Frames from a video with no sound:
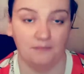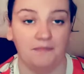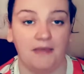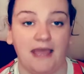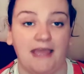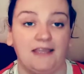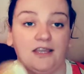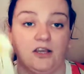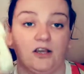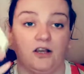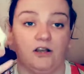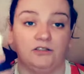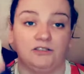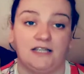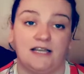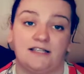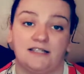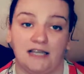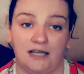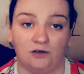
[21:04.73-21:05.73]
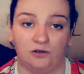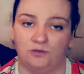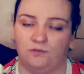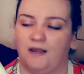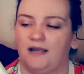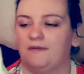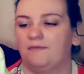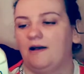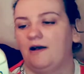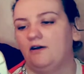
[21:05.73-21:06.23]
Mayo, yes, I could
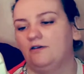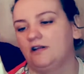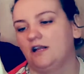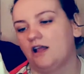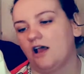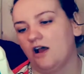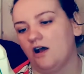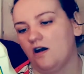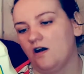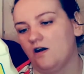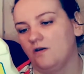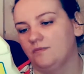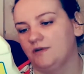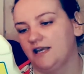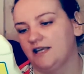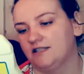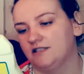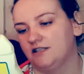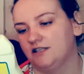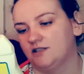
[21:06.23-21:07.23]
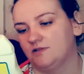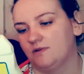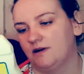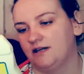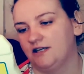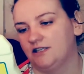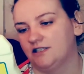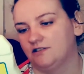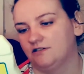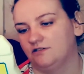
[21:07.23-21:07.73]
make my own at home. Yes, this
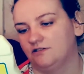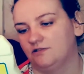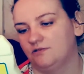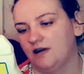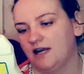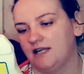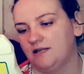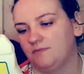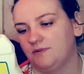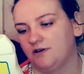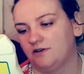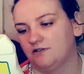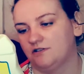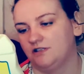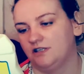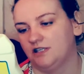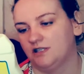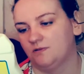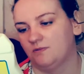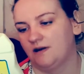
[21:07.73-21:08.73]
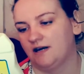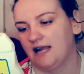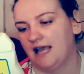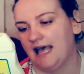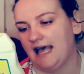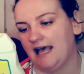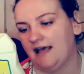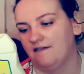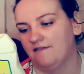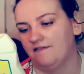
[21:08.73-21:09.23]
one is not great because this one
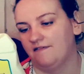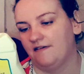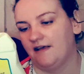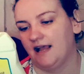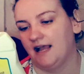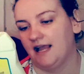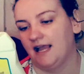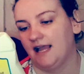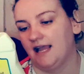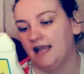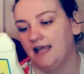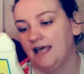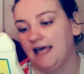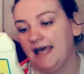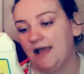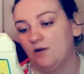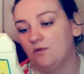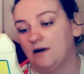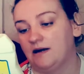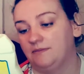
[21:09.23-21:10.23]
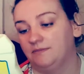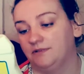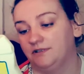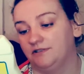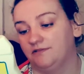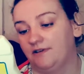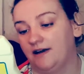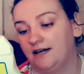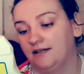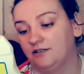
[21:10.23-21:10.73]
have
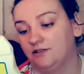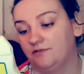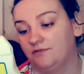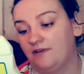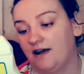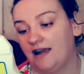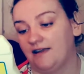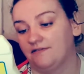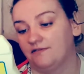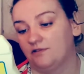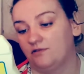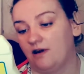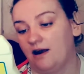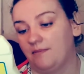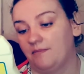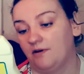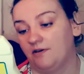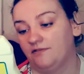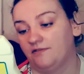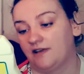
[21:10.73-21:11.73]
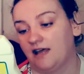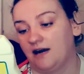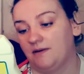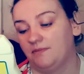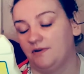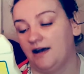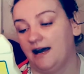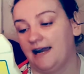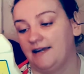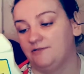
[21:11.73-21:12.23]
1.5 gram of
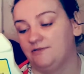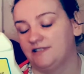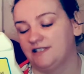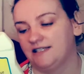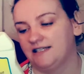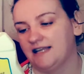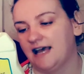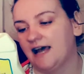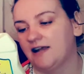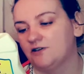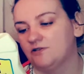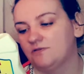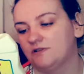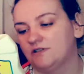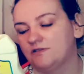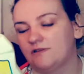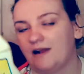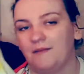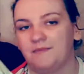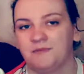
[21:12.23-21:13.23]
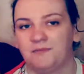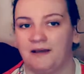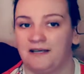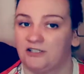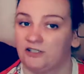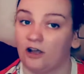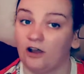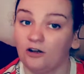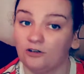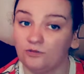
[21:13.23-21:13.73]
carbohydrates in 100 grams, but
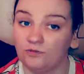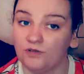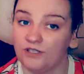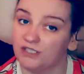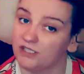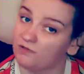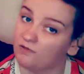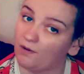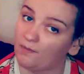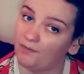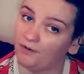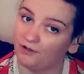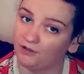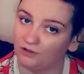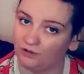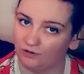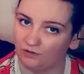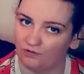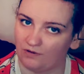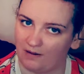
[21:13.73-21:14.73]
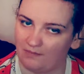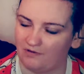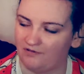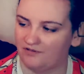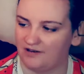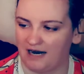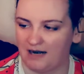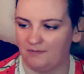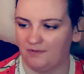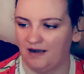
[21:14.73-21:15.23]
it's only 0.2 gram
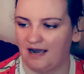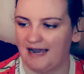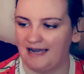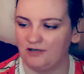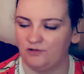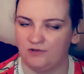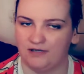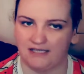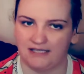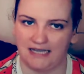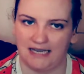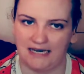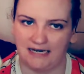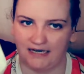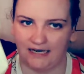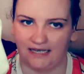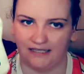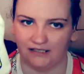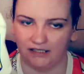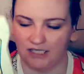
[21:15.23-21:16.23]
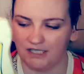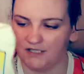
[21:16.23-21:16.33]
of carbohydrates in a